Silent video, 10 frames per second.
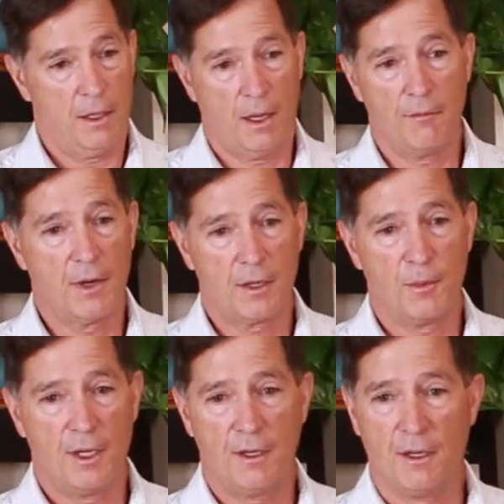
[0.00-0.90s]
I
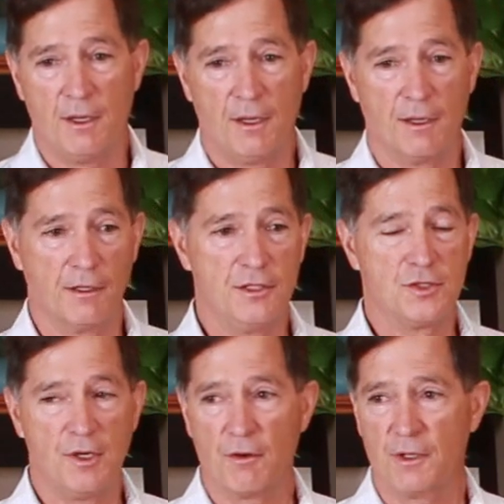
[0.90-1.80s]
recommend at
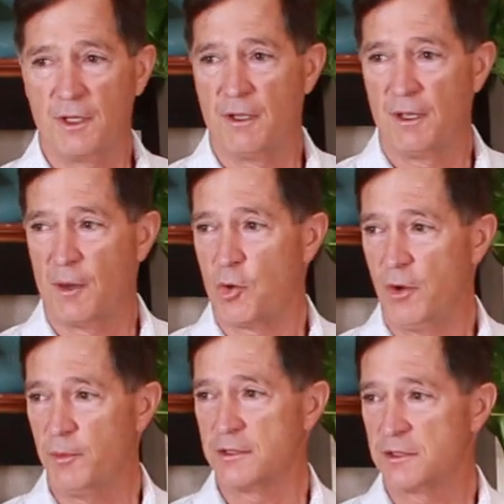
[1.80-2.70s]
least yearly
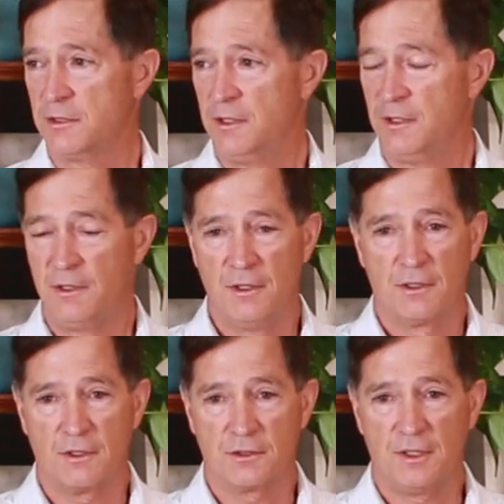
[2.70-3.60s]
appointments.
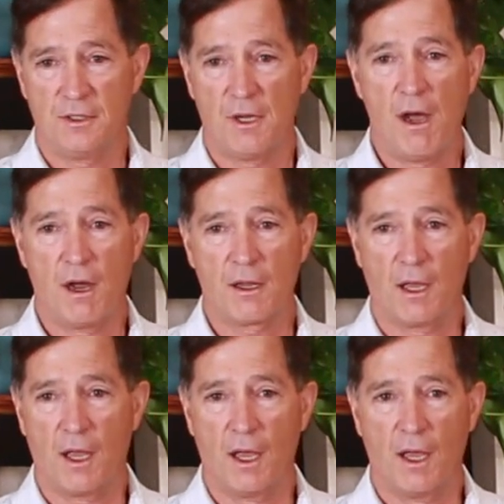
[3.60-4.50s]
Go see a
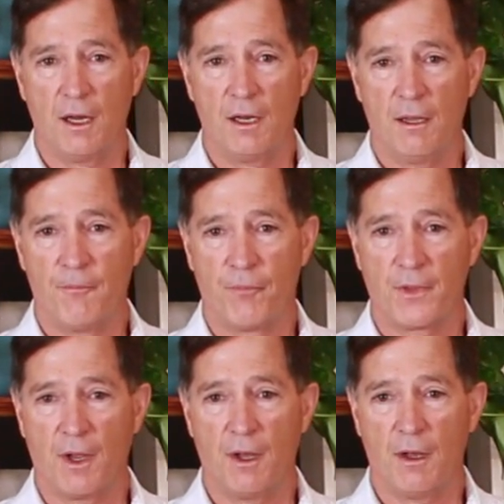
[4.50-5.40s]
doc, and
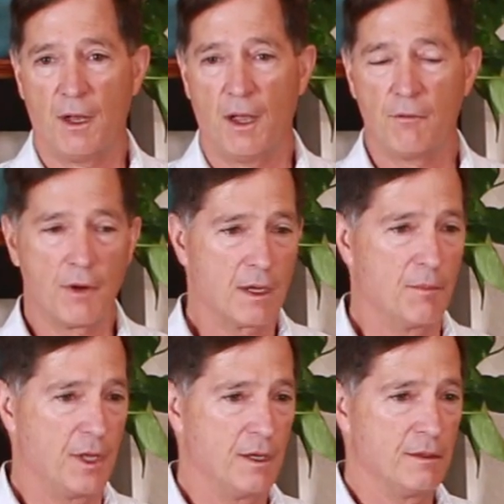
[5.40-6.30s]
I
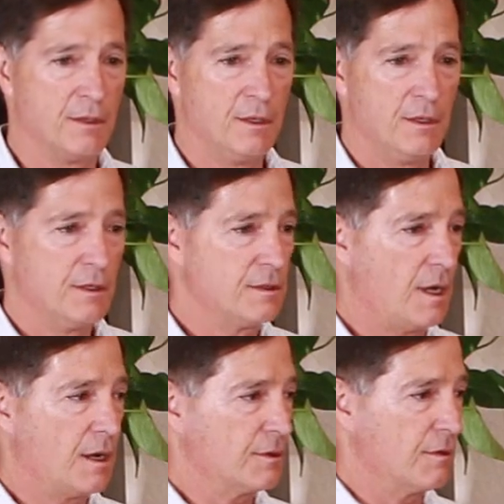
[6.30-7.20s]
recommend
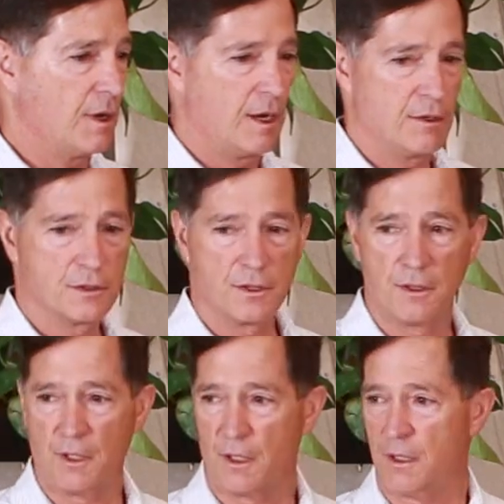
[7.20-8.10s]
Dr.
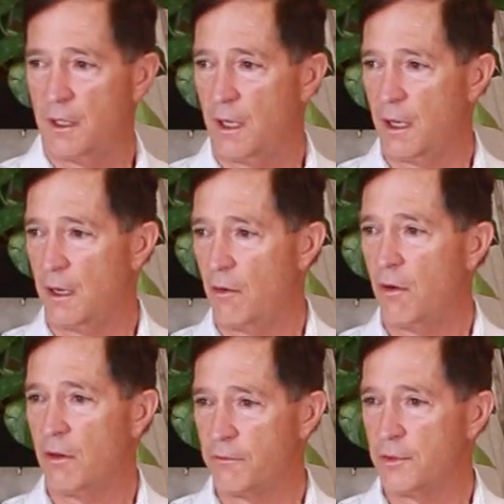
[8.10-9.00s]
Anderson and
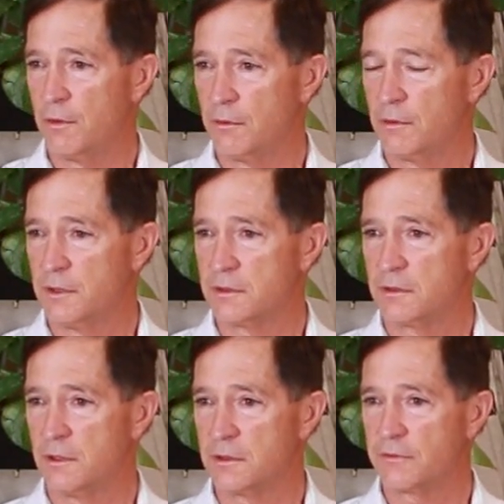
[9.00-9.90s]
all of you,
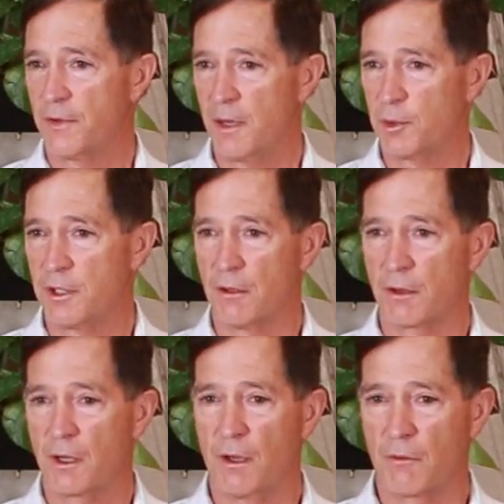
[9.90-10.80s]
his family here
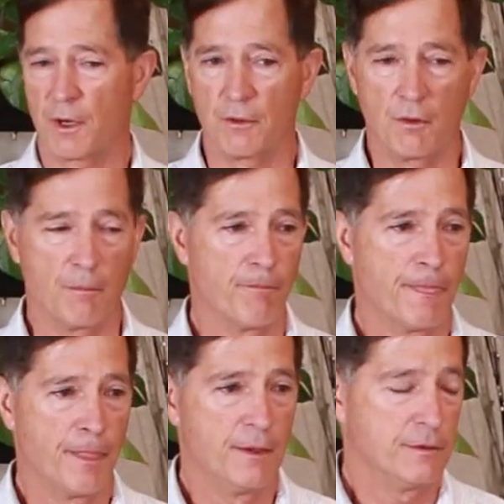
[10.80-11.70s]
at Colorado Derm.
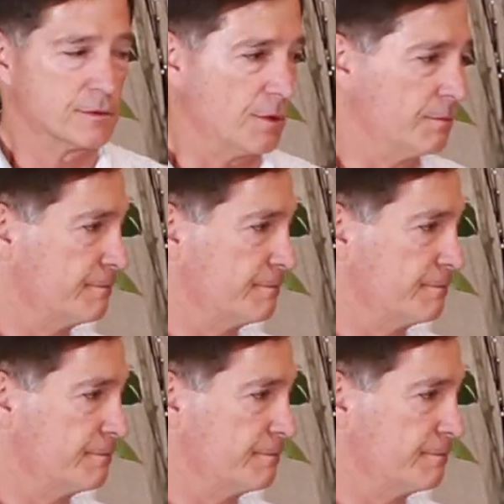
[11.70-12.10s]
So